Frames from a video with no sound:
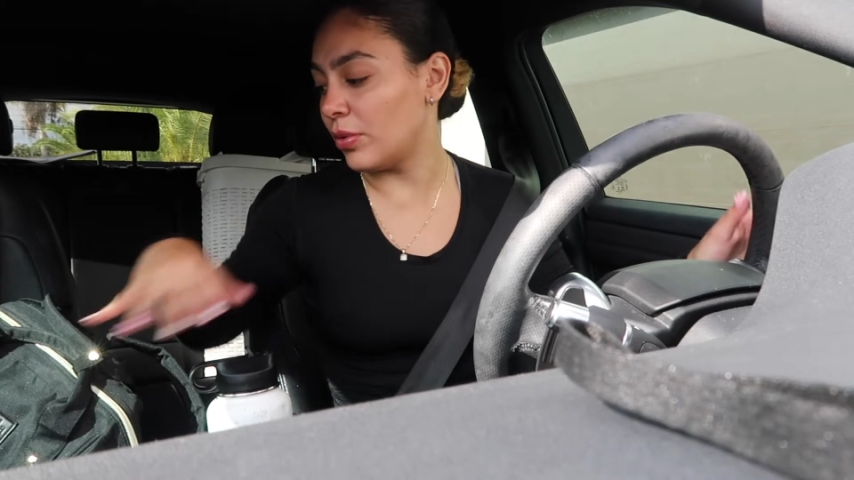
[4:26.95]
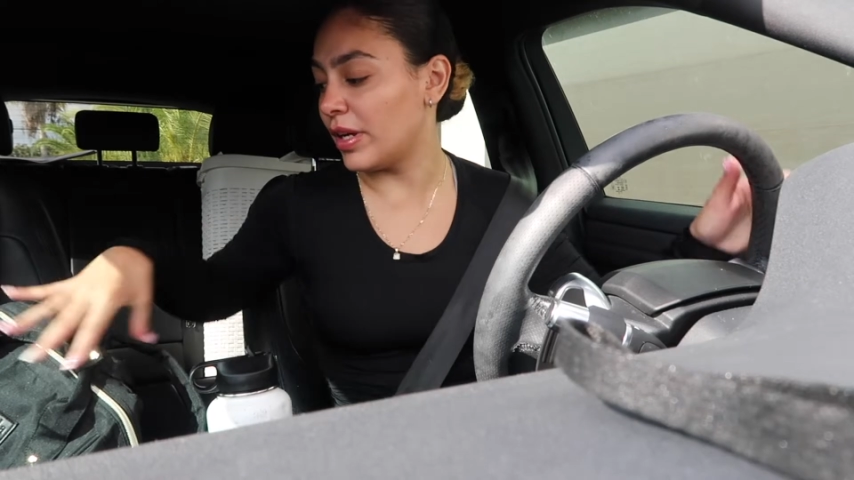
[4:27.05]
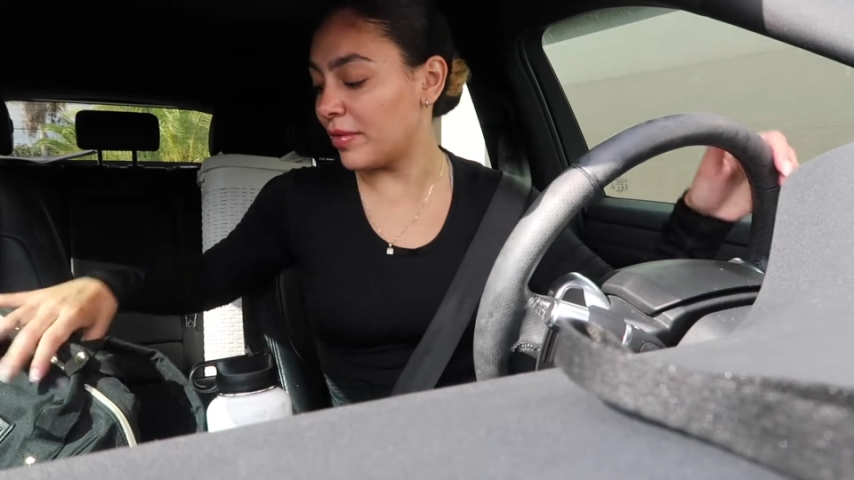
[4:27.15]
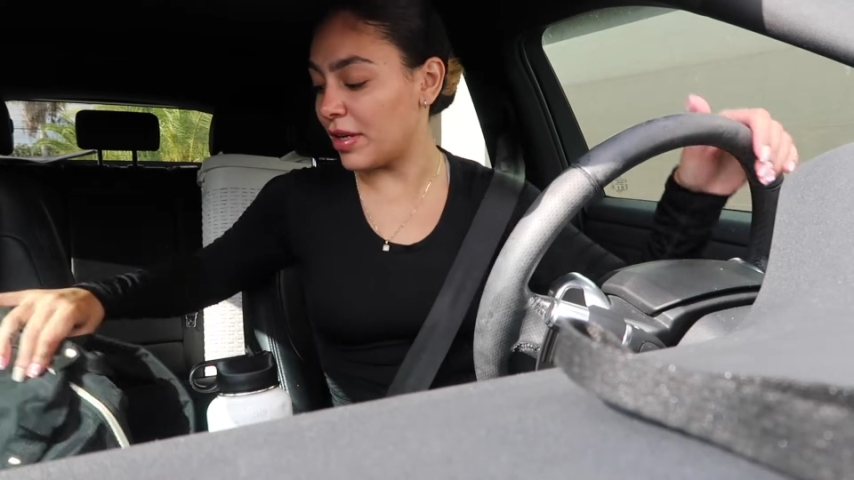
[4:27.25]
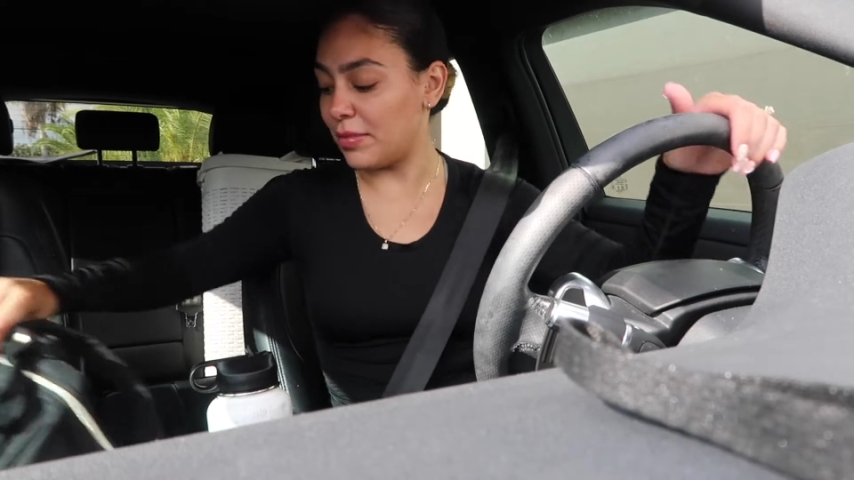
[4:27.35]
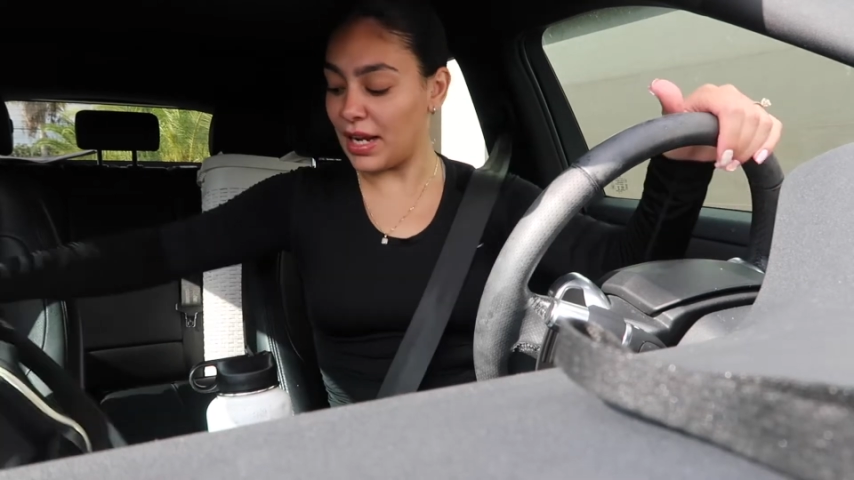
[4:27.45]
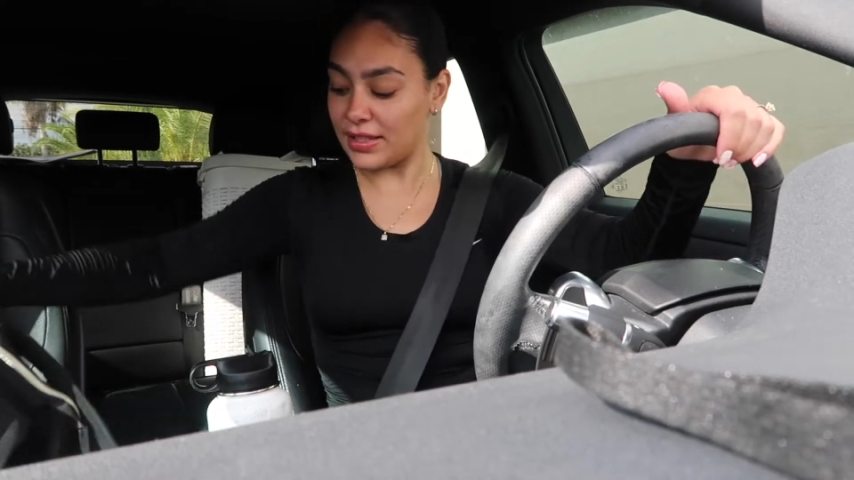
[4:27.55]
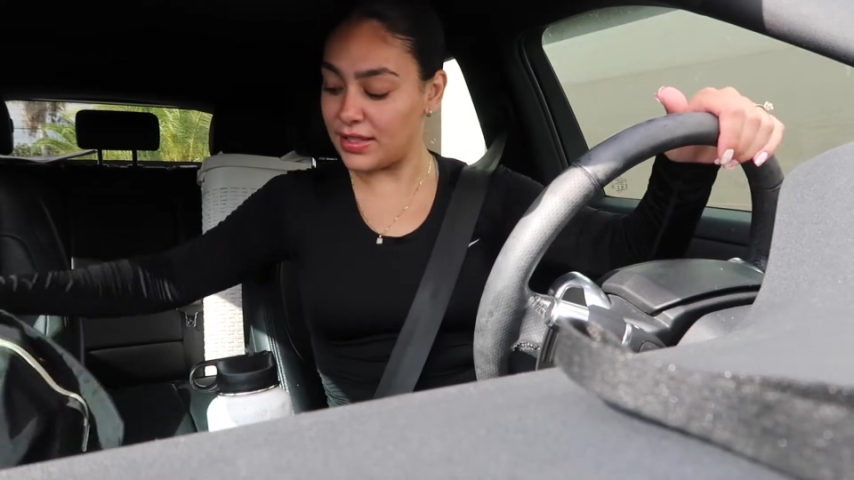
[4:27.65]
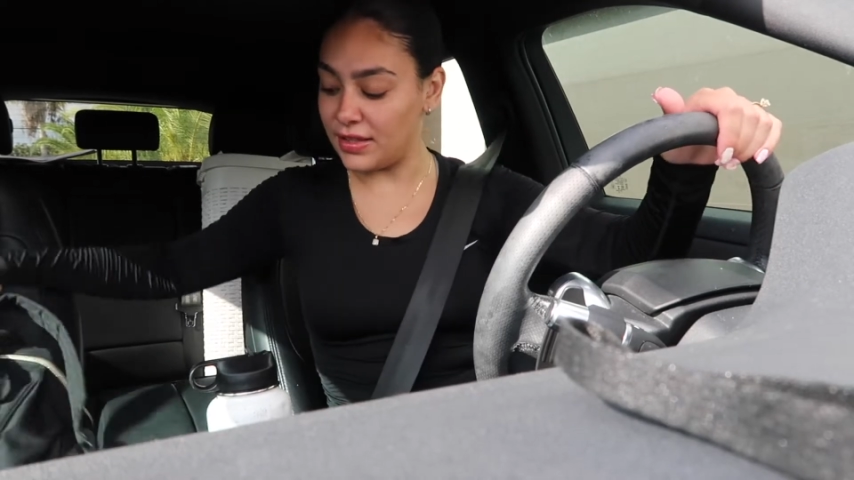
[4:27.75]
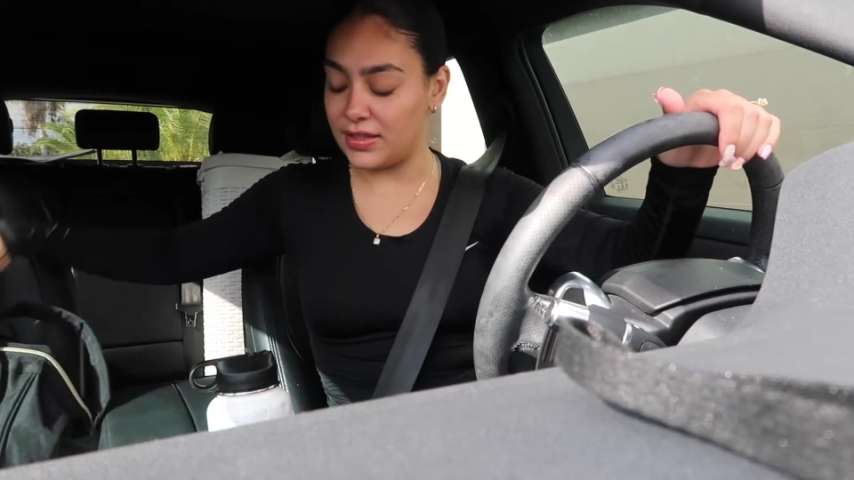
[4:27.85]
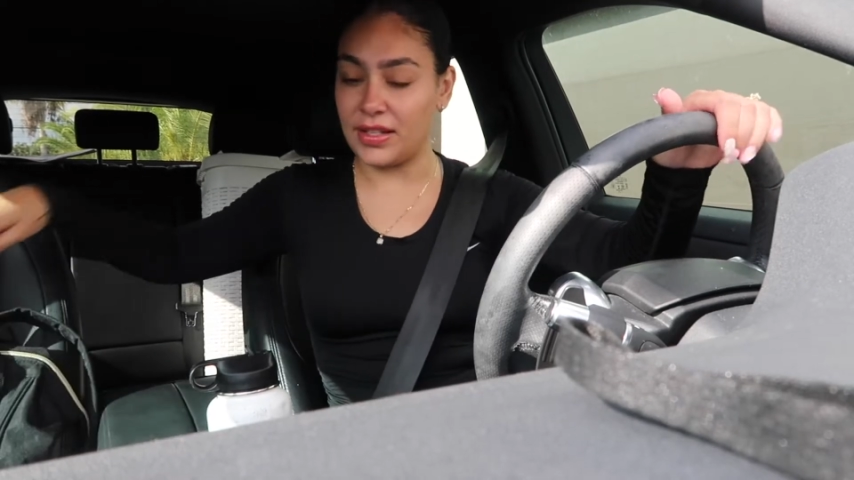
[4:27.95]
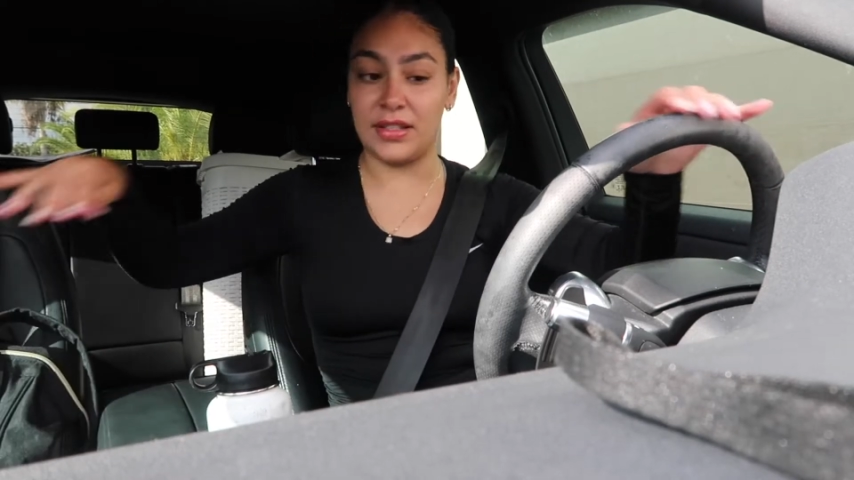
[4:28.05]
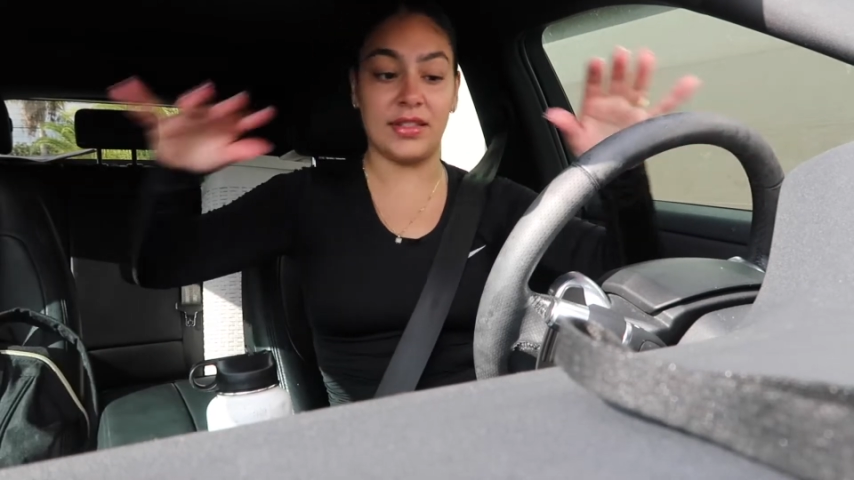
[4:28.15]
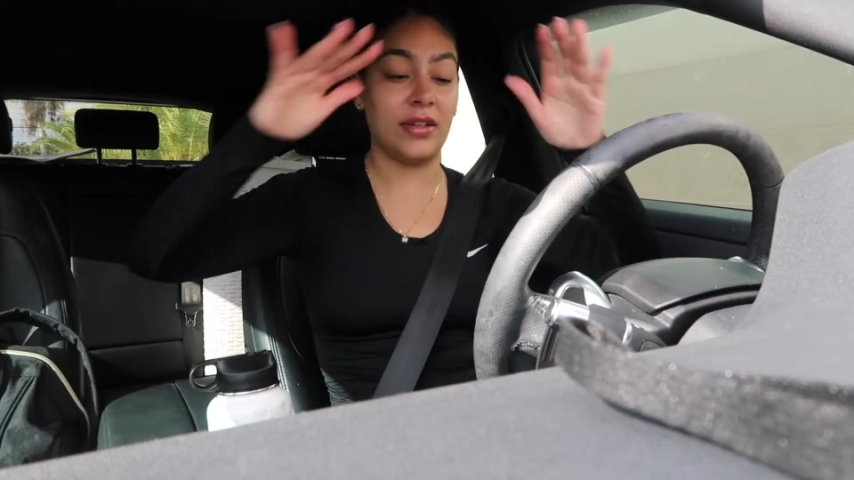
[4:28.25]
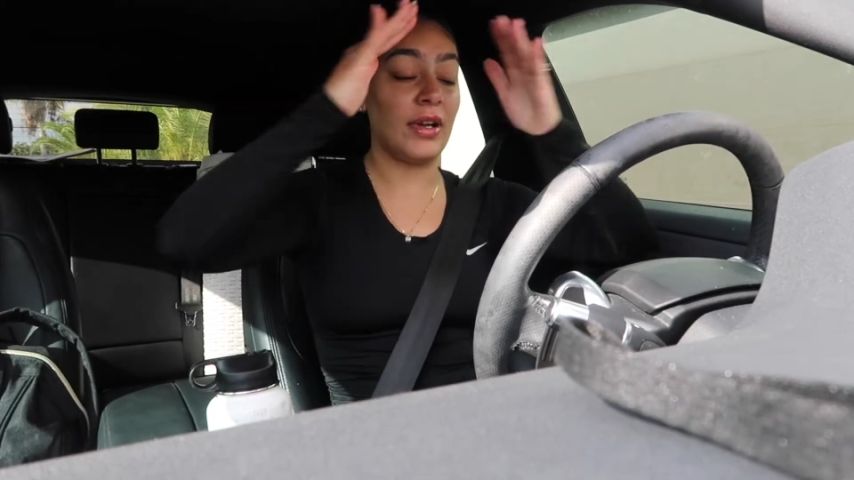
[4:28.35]
way I'm not blasting this
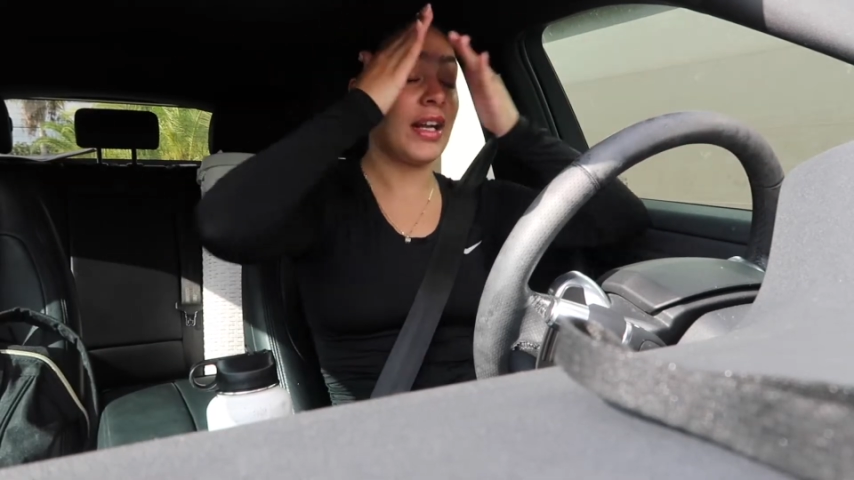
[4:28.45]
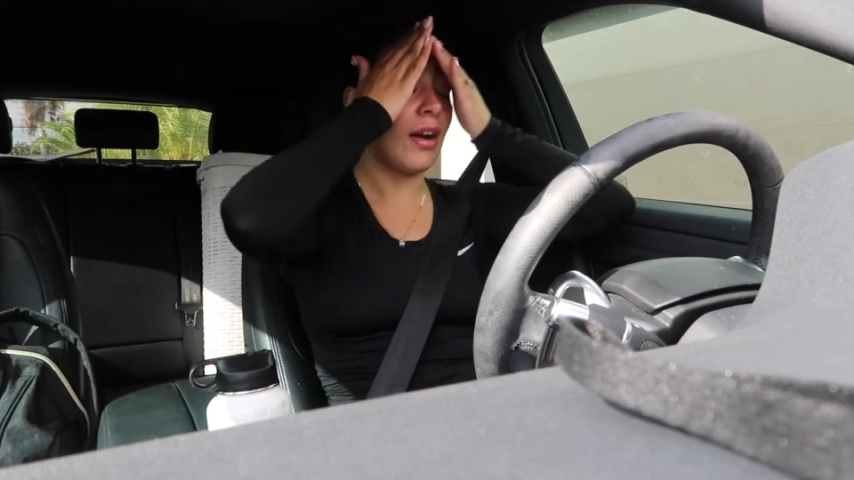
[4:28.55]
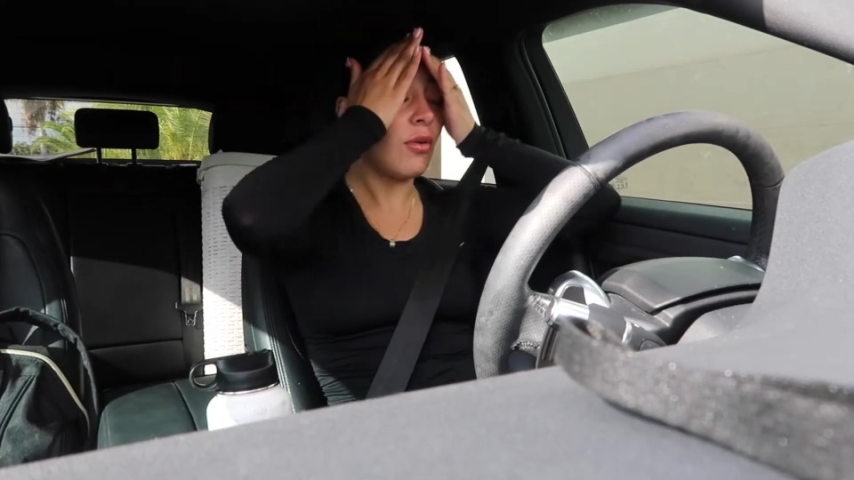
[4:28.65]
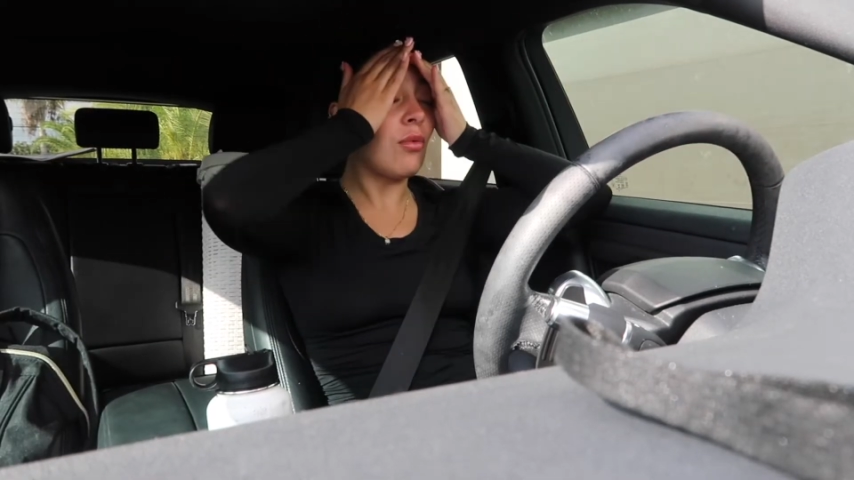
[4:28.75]
AC right now.